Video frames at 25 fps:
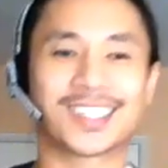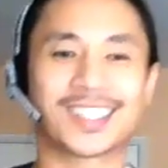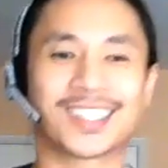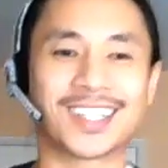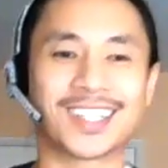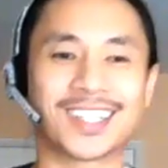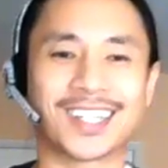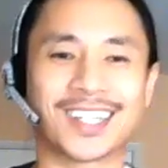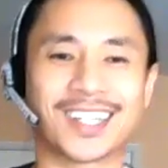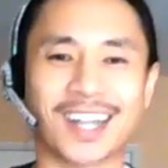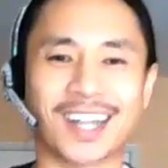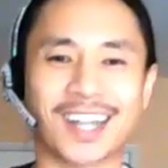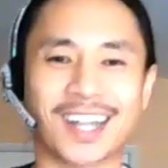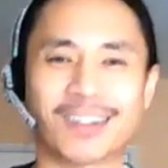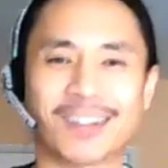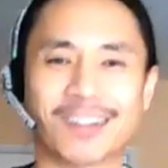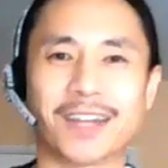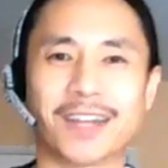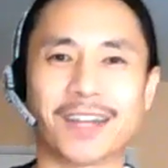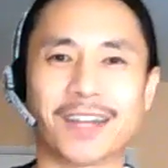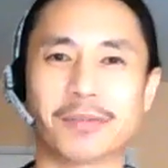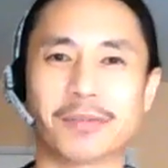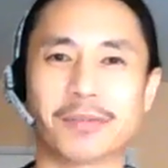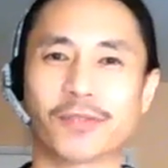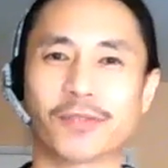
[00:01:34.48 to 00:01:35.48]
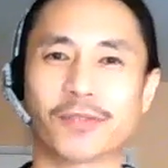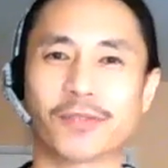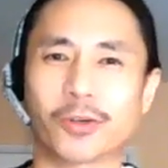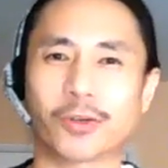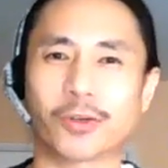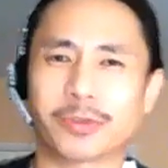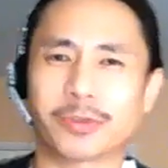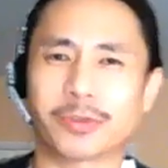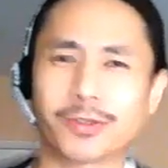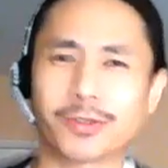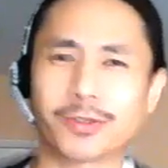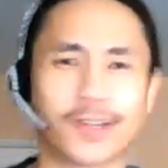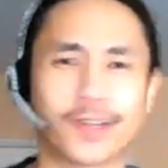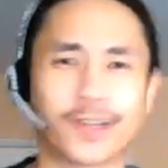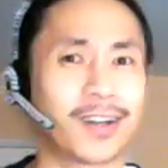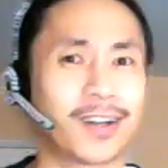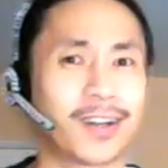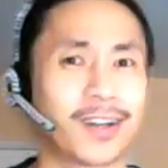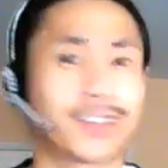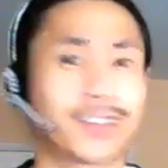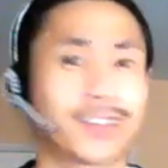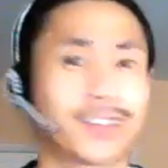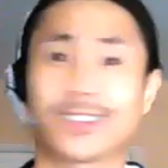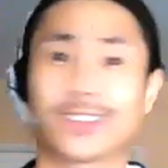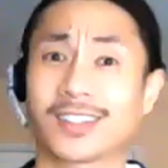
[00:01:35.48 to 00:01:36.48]
All right, before we move
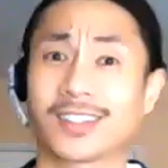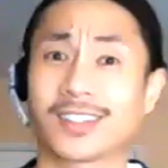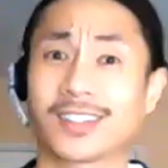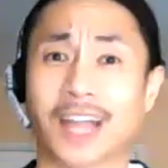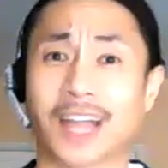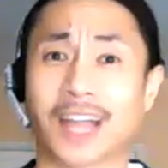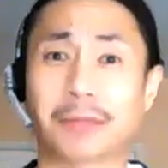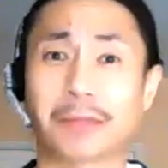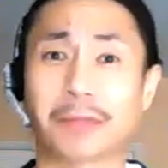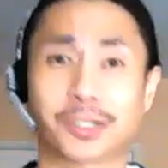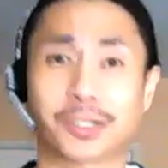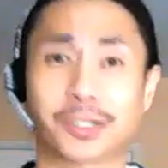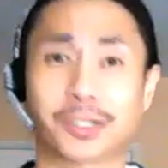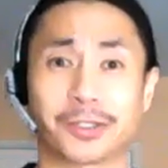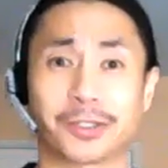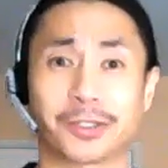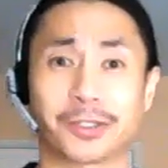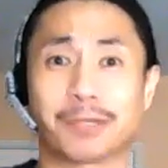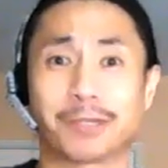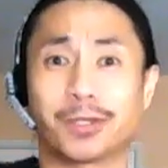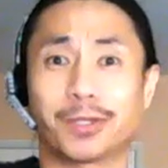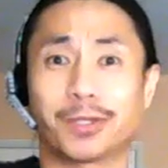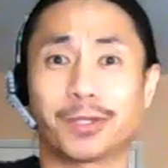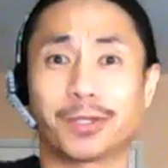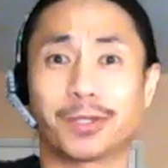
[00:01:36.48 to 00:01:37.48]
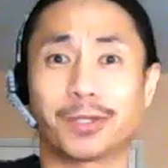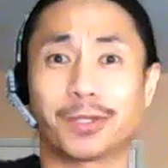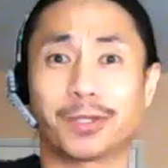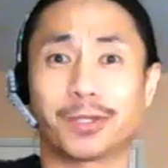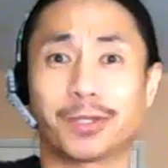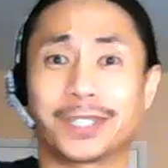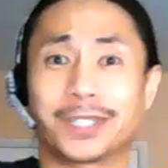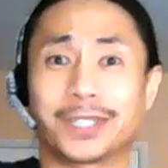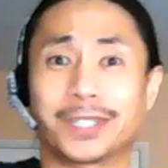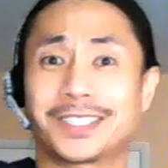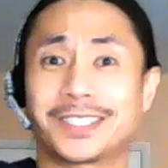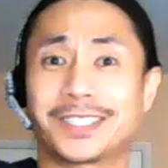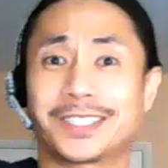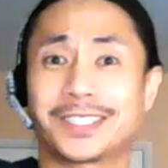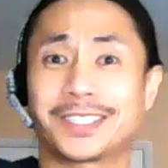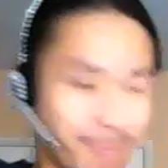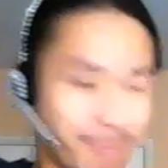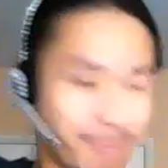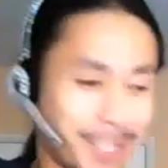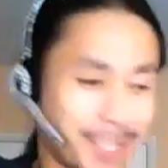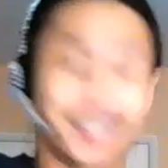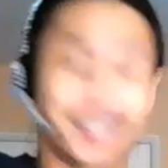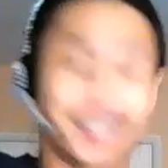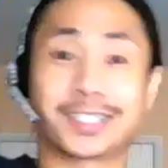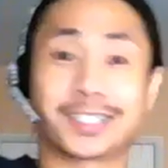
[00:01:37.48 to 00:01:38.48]
on, I'm starting to burn here. I didn't expect
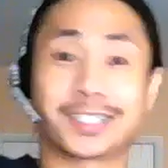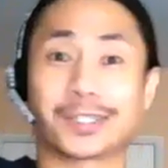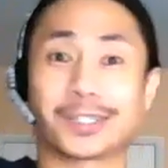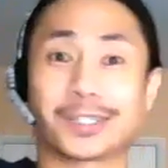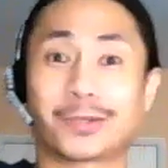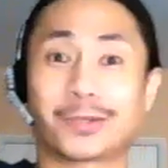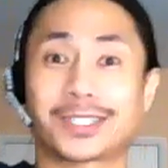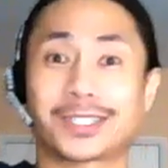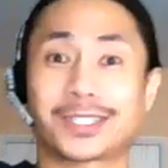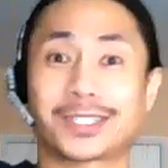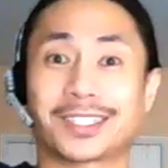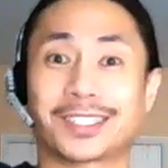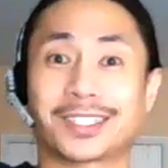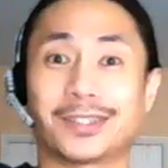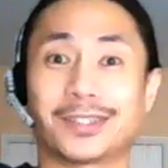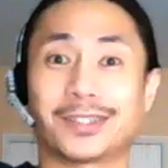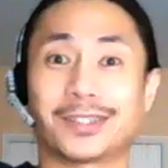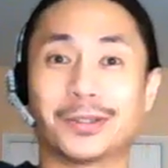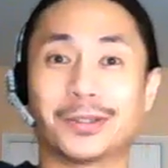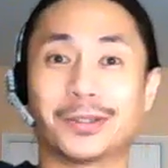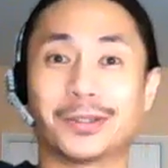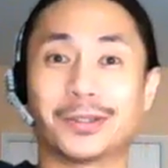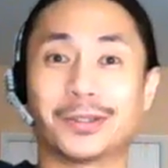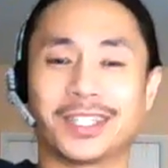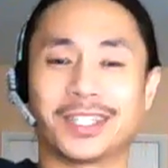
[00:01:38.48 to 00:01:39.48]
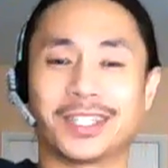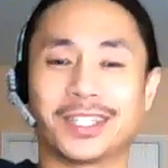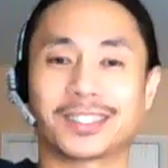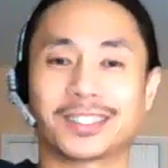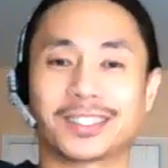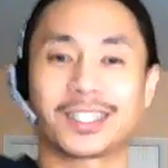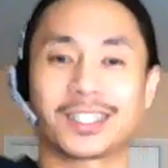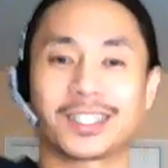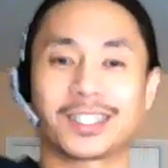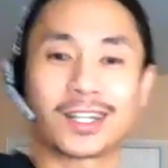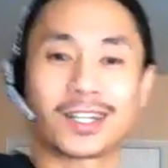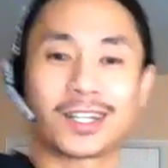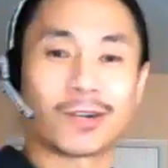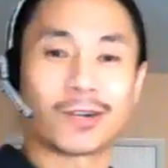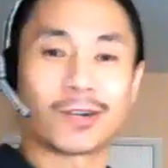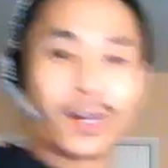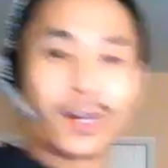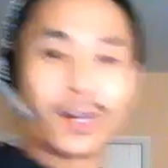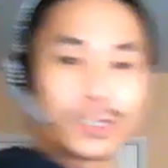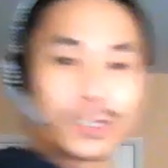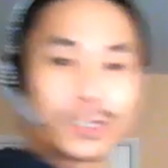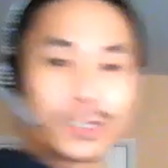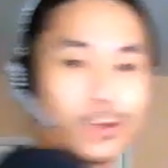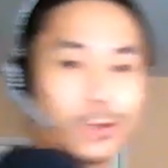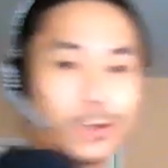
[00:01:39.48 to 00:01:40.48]
this, so we're just going to hold this
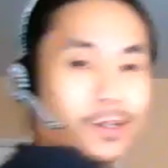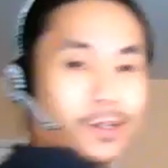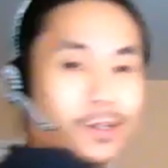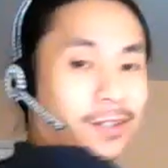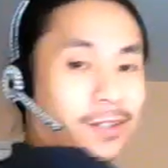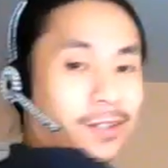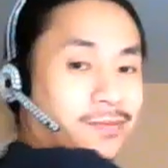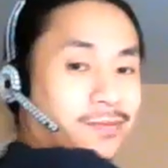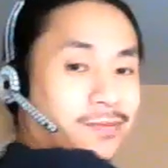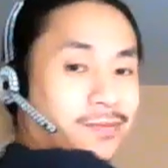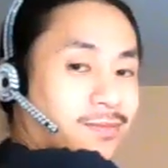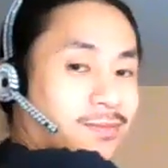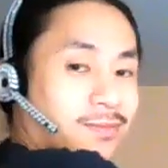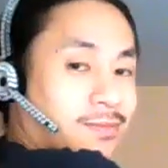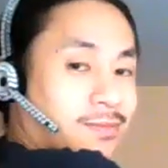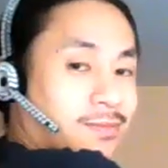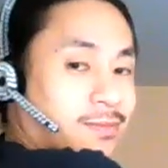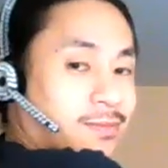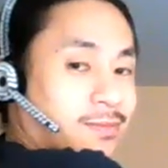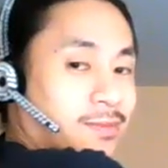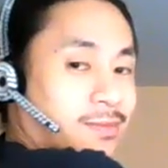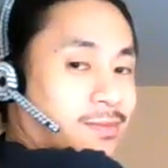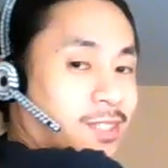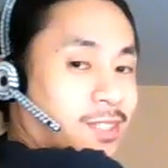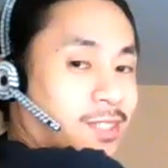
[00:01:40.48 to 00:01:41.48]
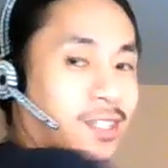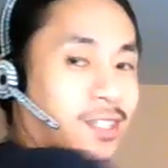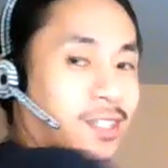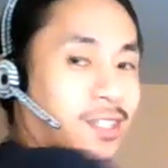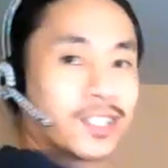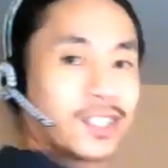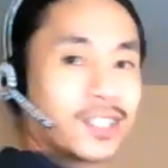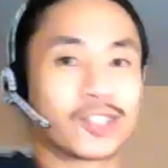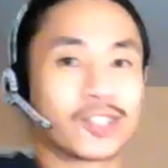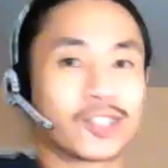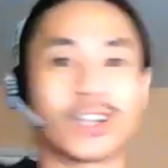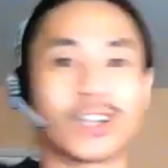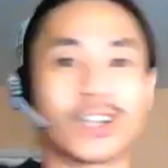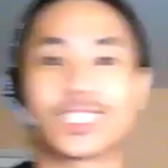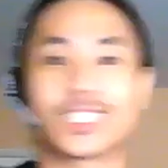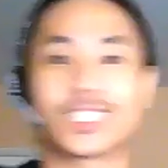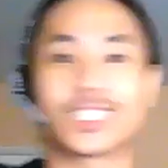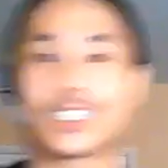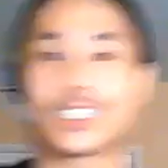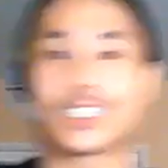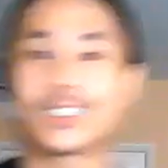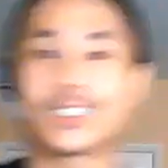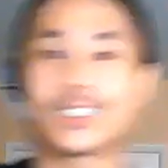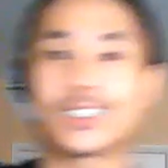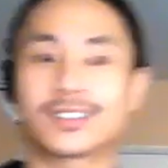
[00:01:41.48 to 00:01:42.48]
crossover stretch here.